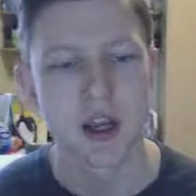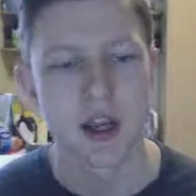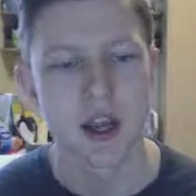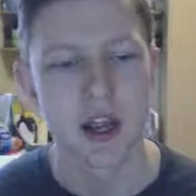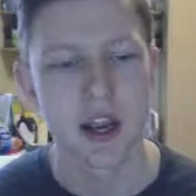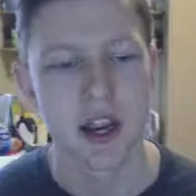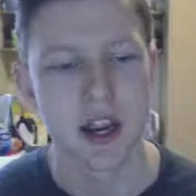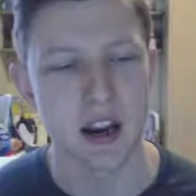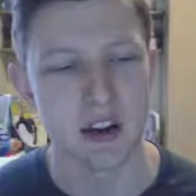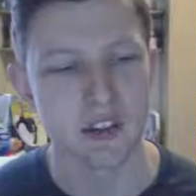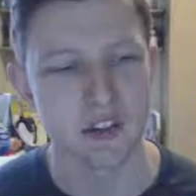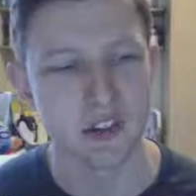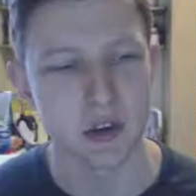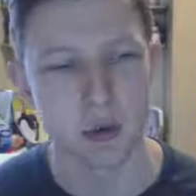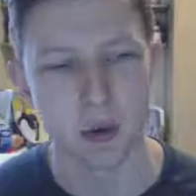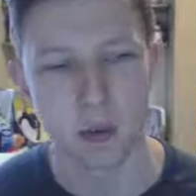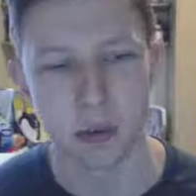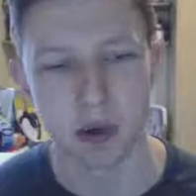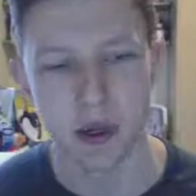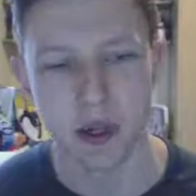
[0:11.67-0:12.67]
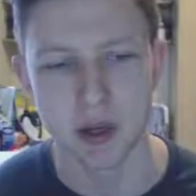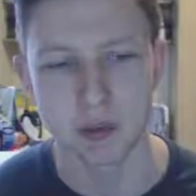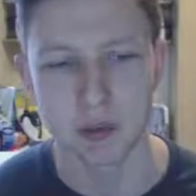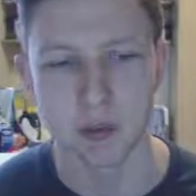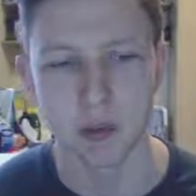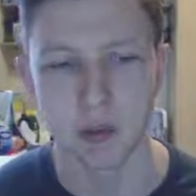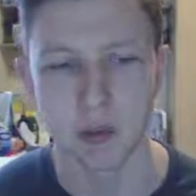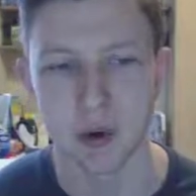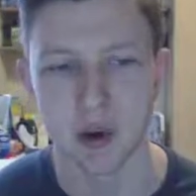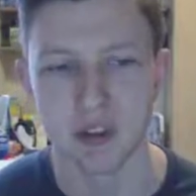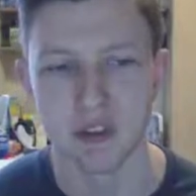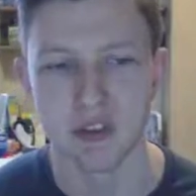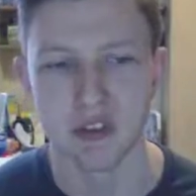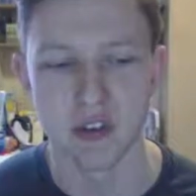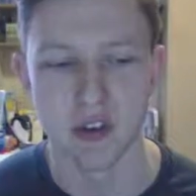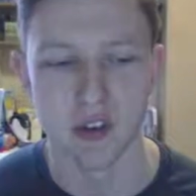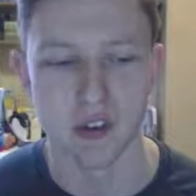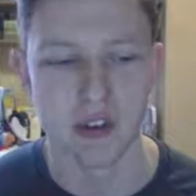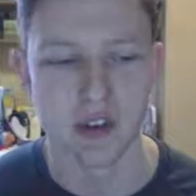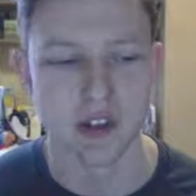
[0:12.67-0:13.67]
If you are playing with
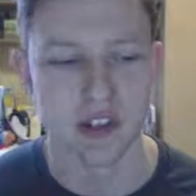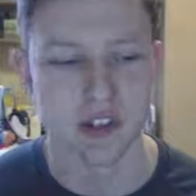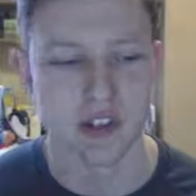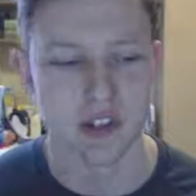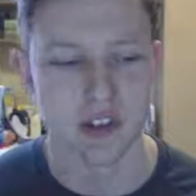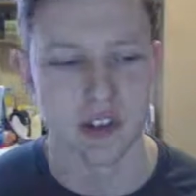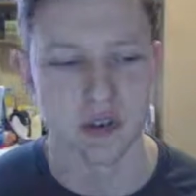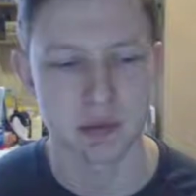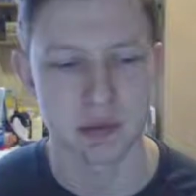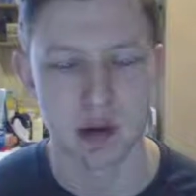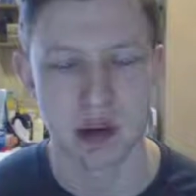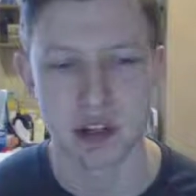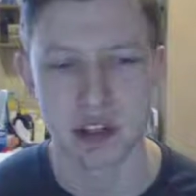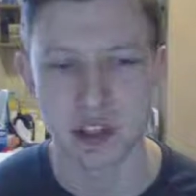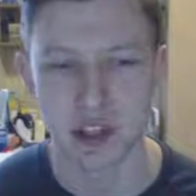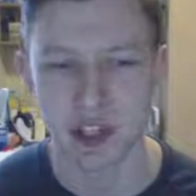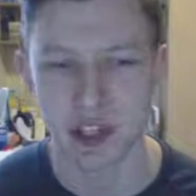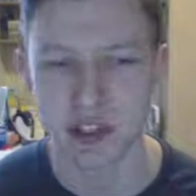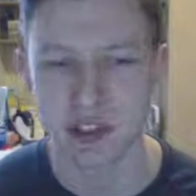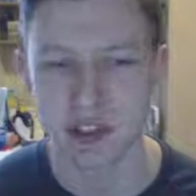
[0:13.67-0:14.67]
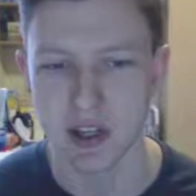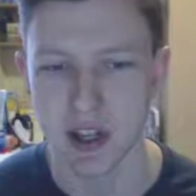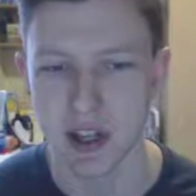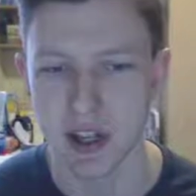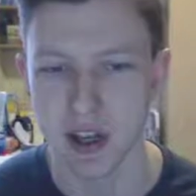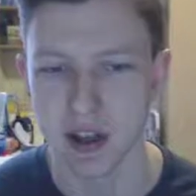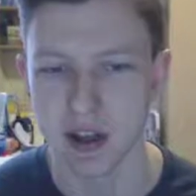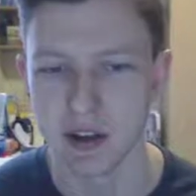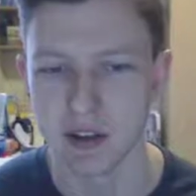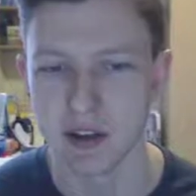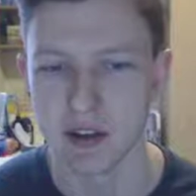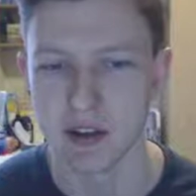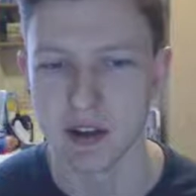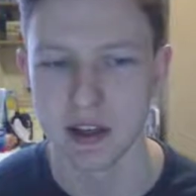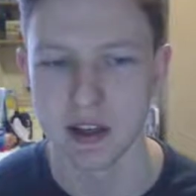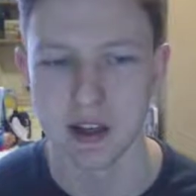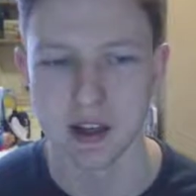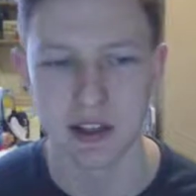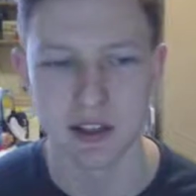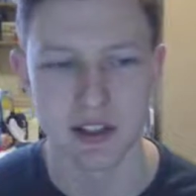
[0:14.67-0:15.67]
this spreadsheet and
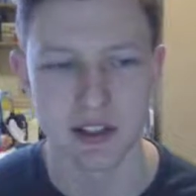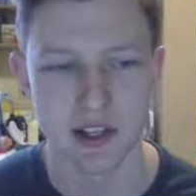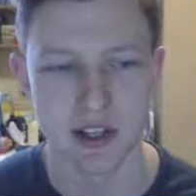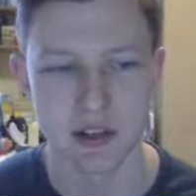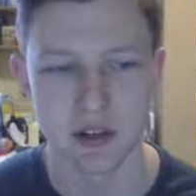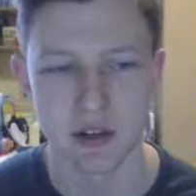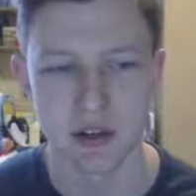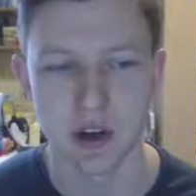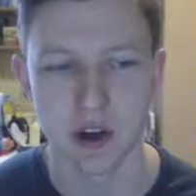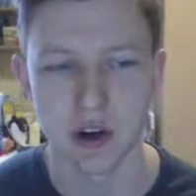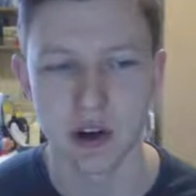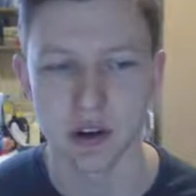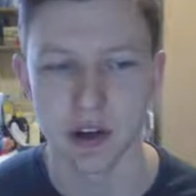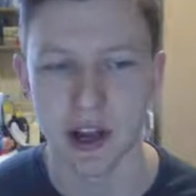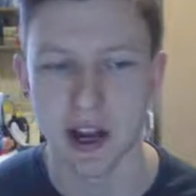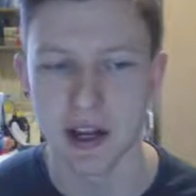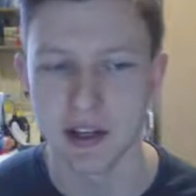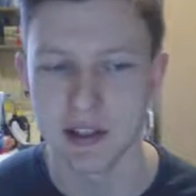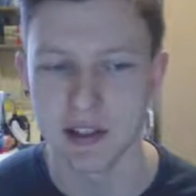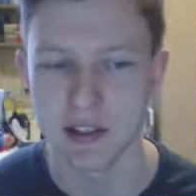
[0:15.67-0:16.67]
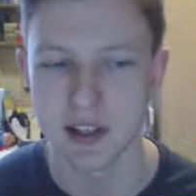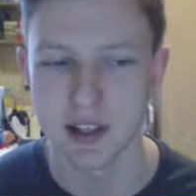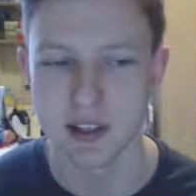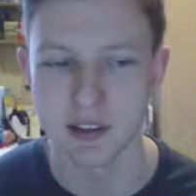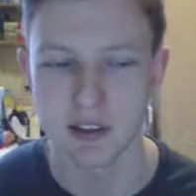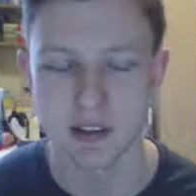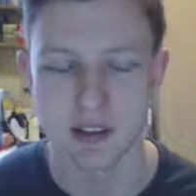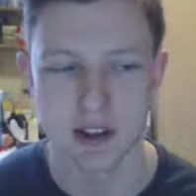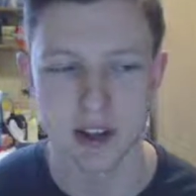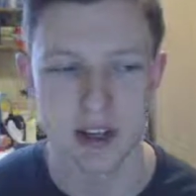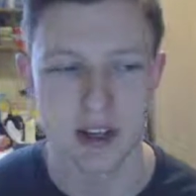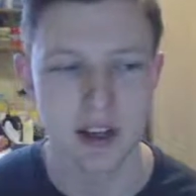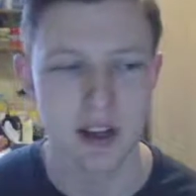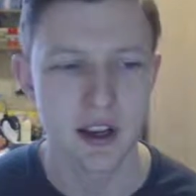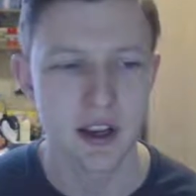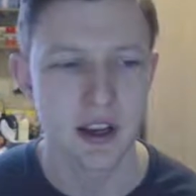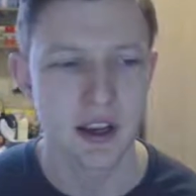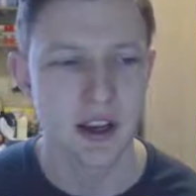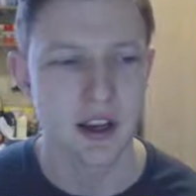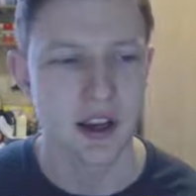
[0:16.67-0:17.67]
it is saying you can't edit anything,
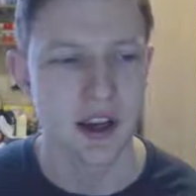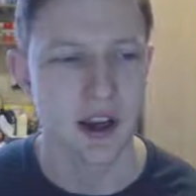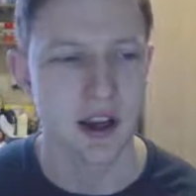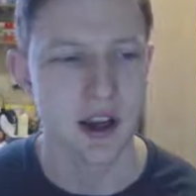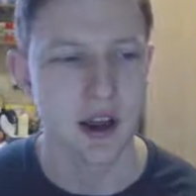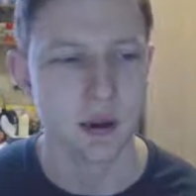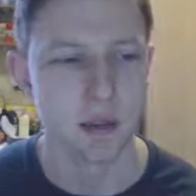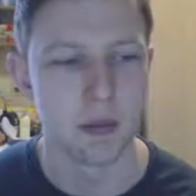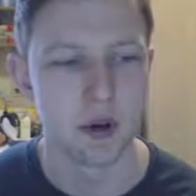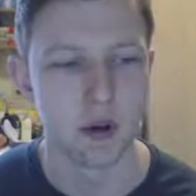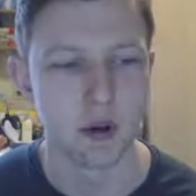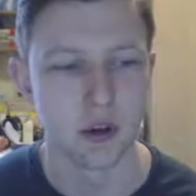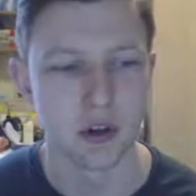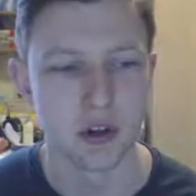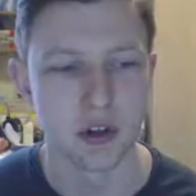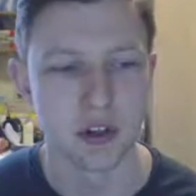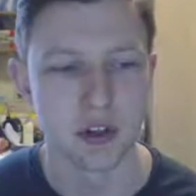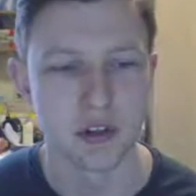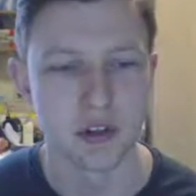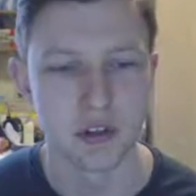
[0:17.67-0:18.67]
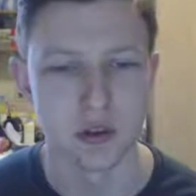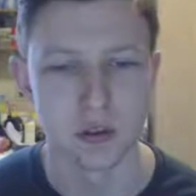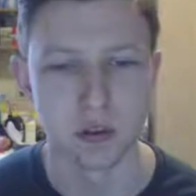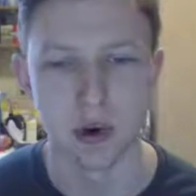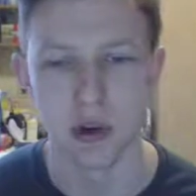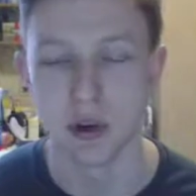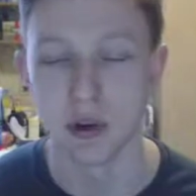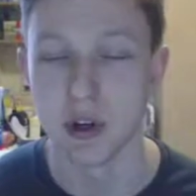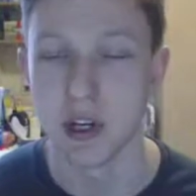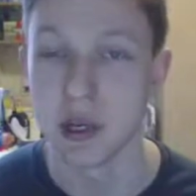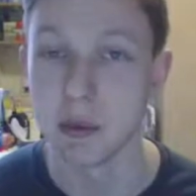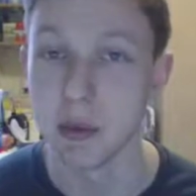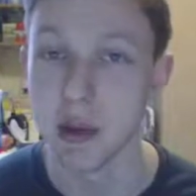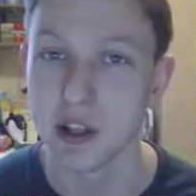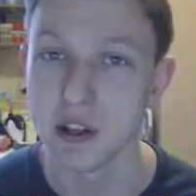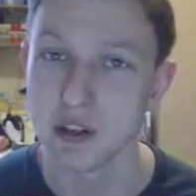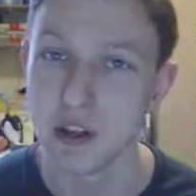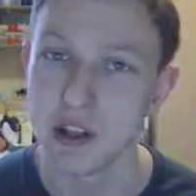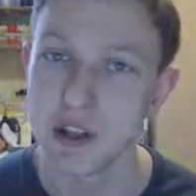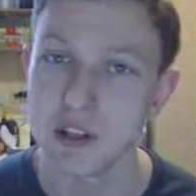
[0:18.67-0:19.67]
or you need to put in your email
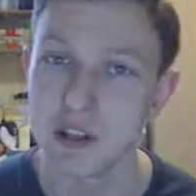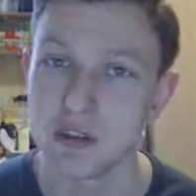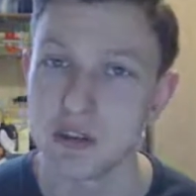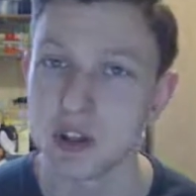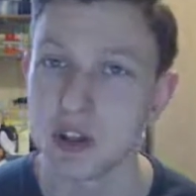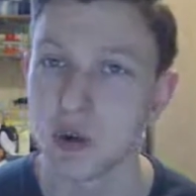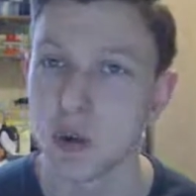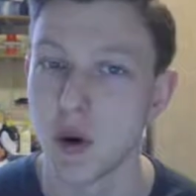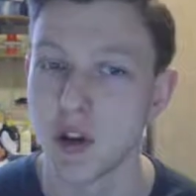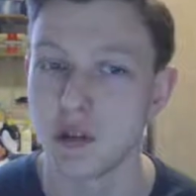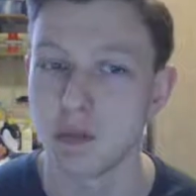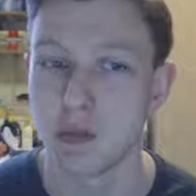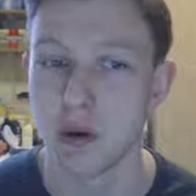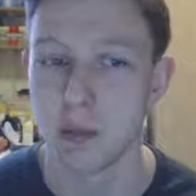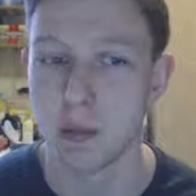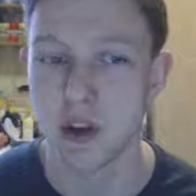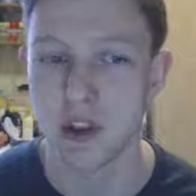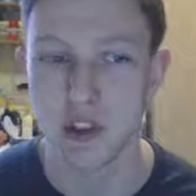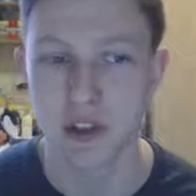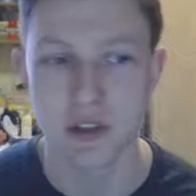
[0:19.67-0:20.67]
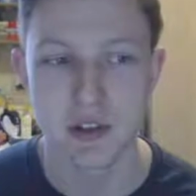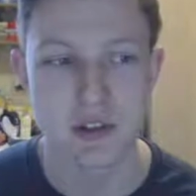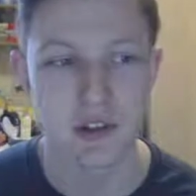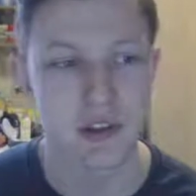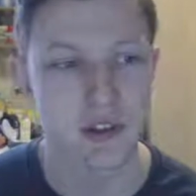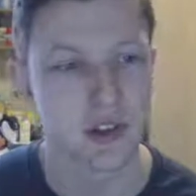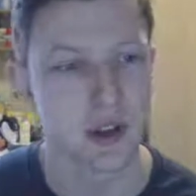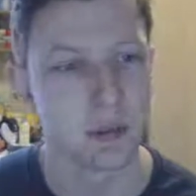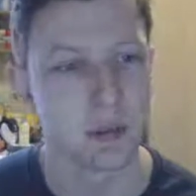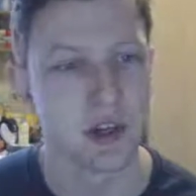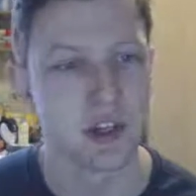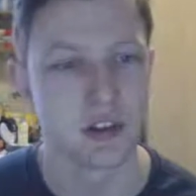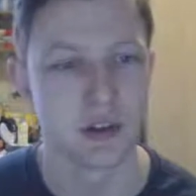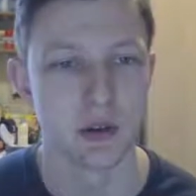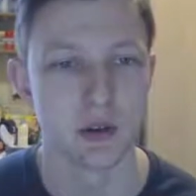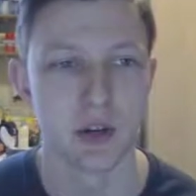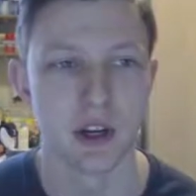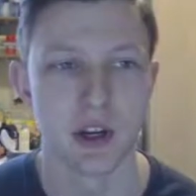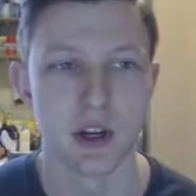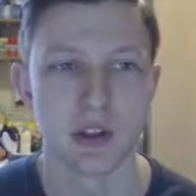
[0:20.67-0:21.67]
address to request permissions, that means you're
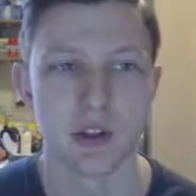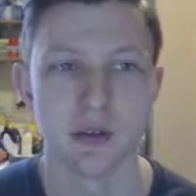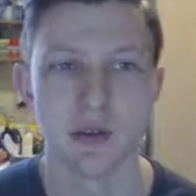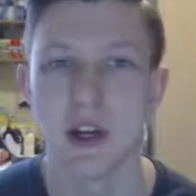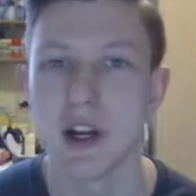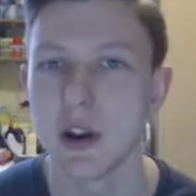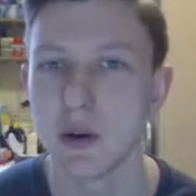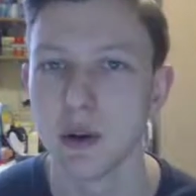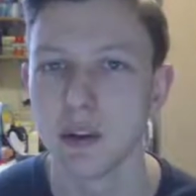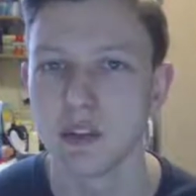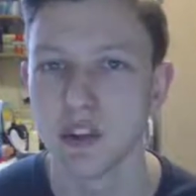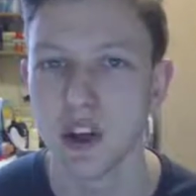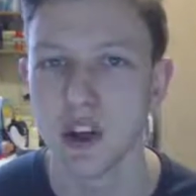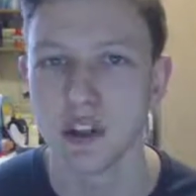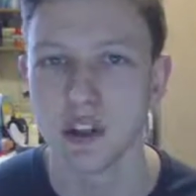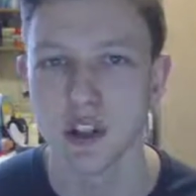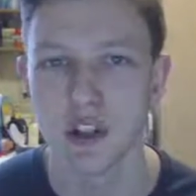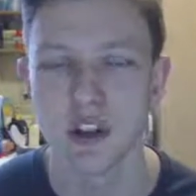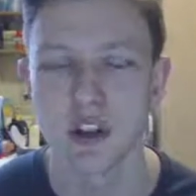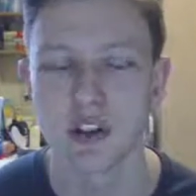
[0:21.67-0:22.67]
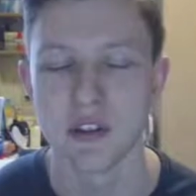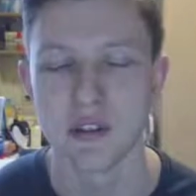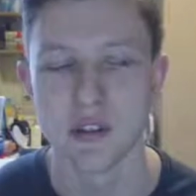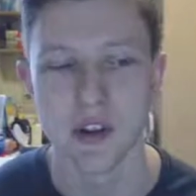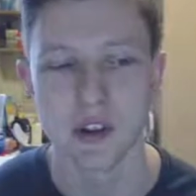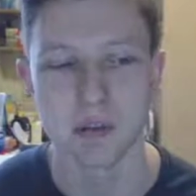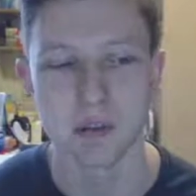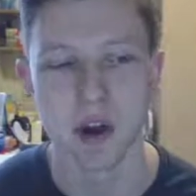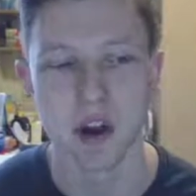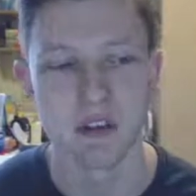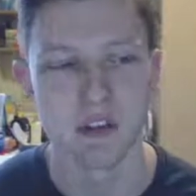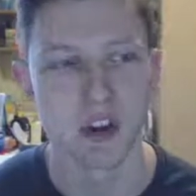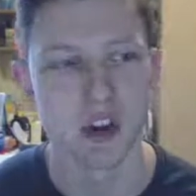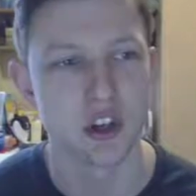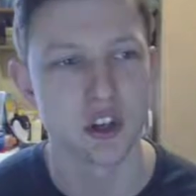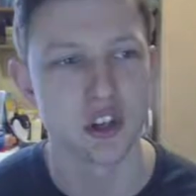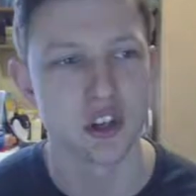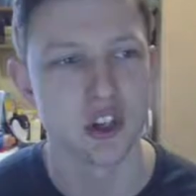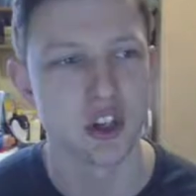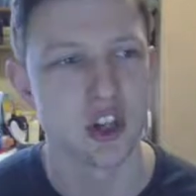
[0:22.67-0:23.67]
looking at the read-only version. That's my
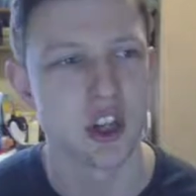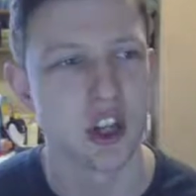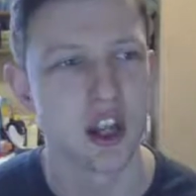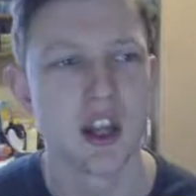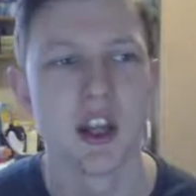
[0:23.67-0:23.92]
version.